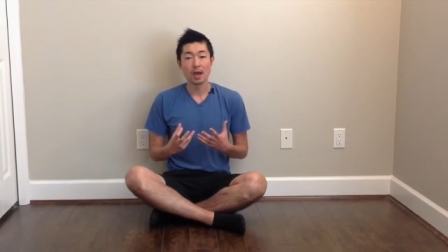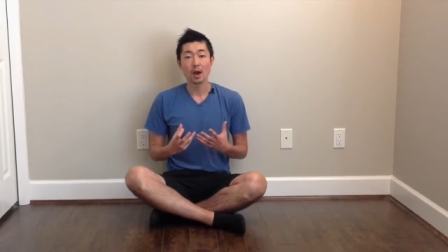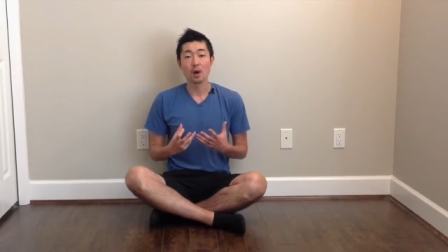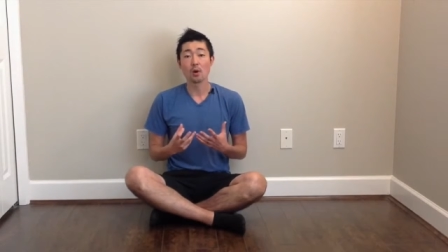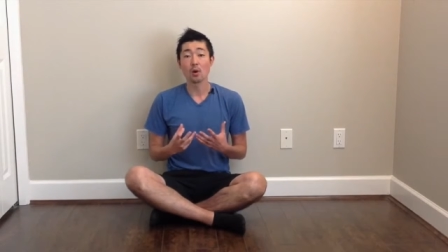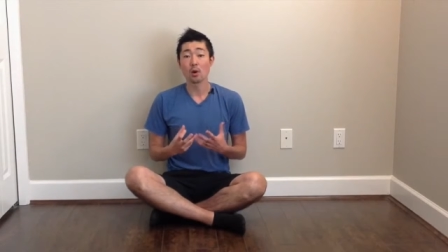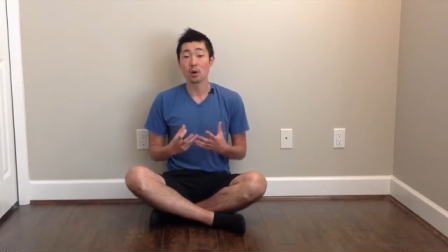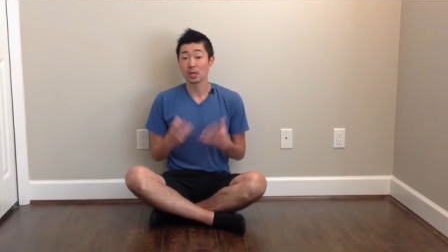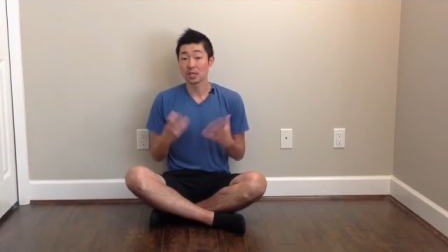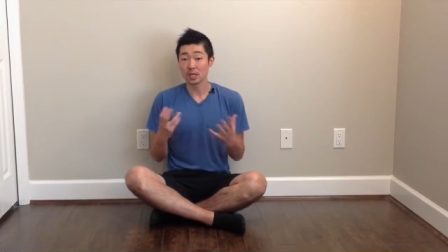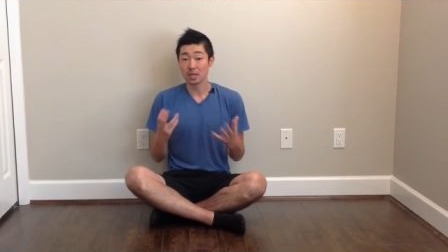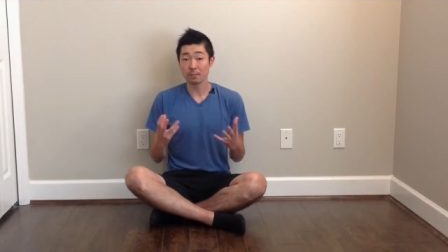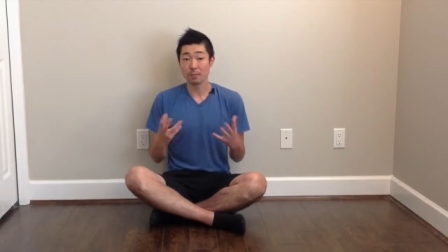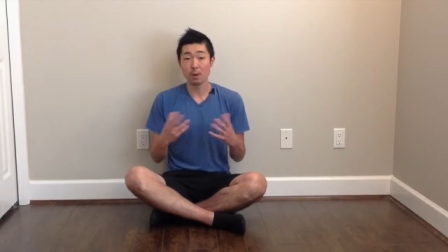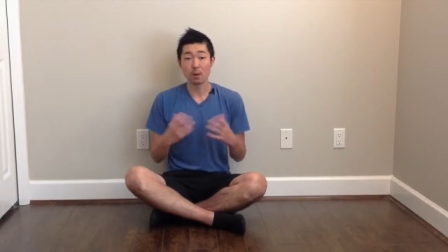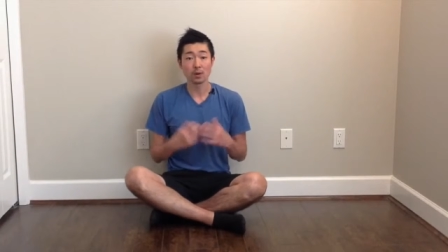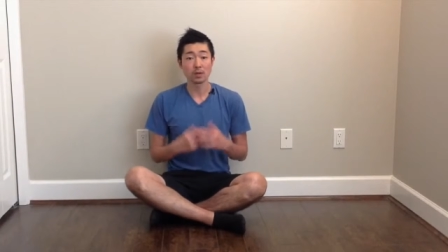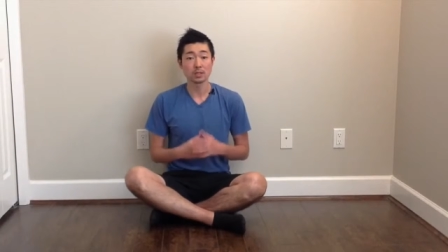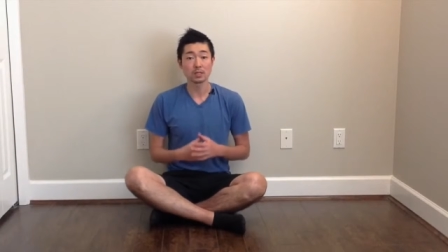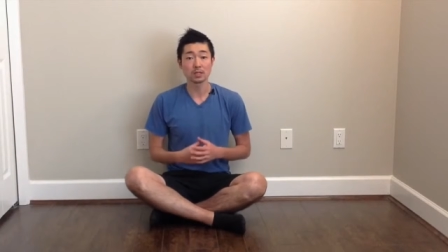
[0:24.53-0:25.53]
or key
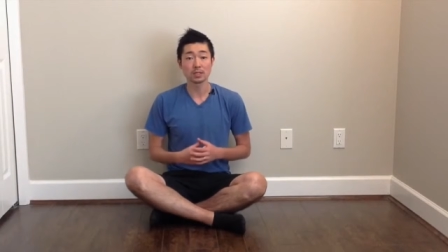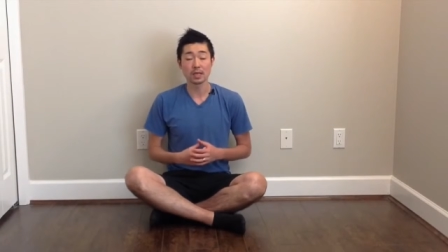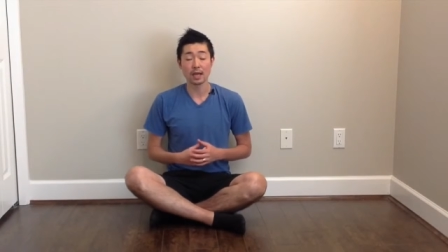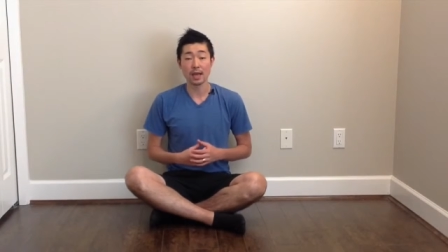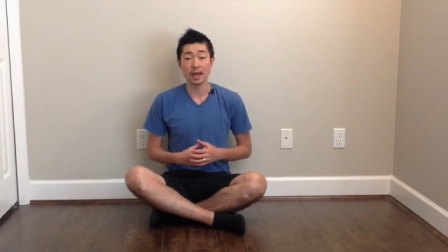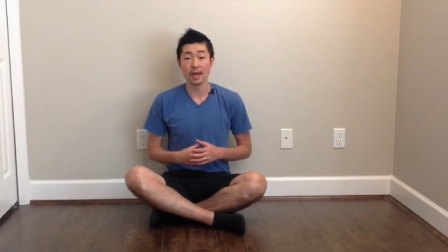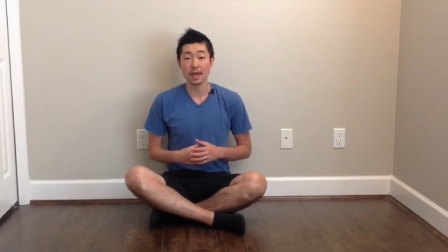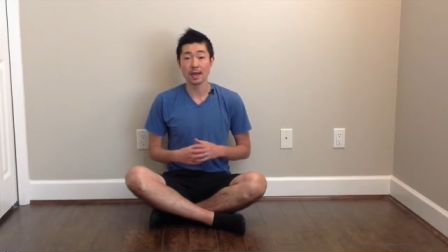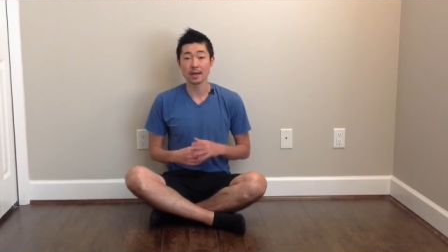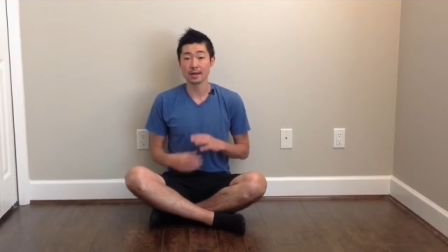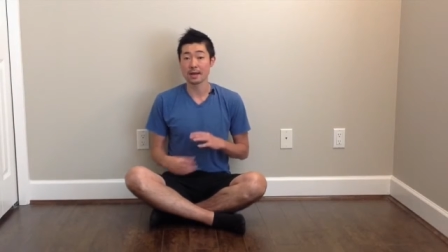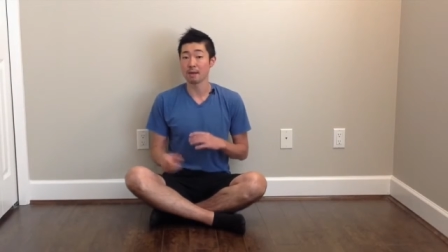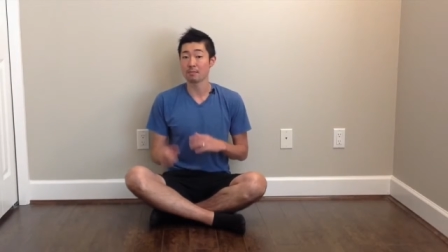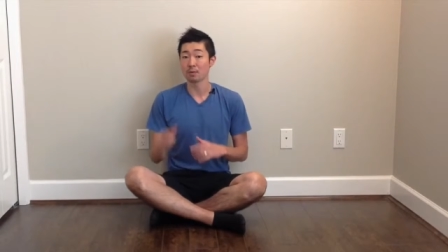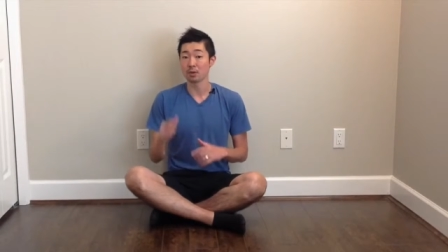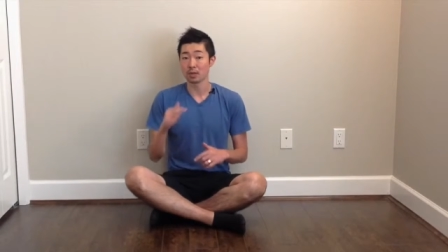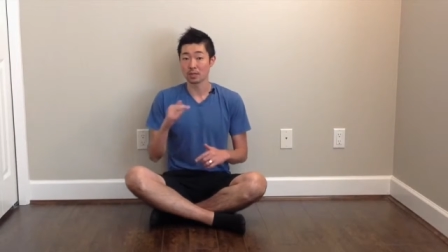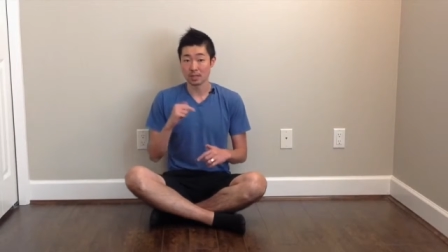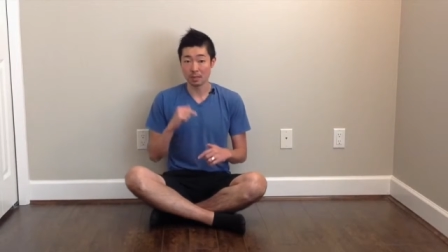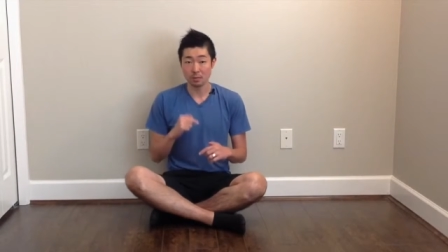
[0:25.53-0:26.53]
points and
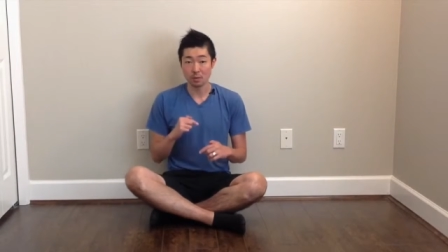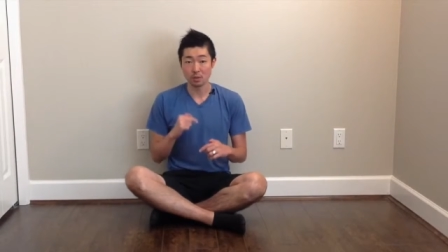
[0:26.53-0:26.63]
I'm going to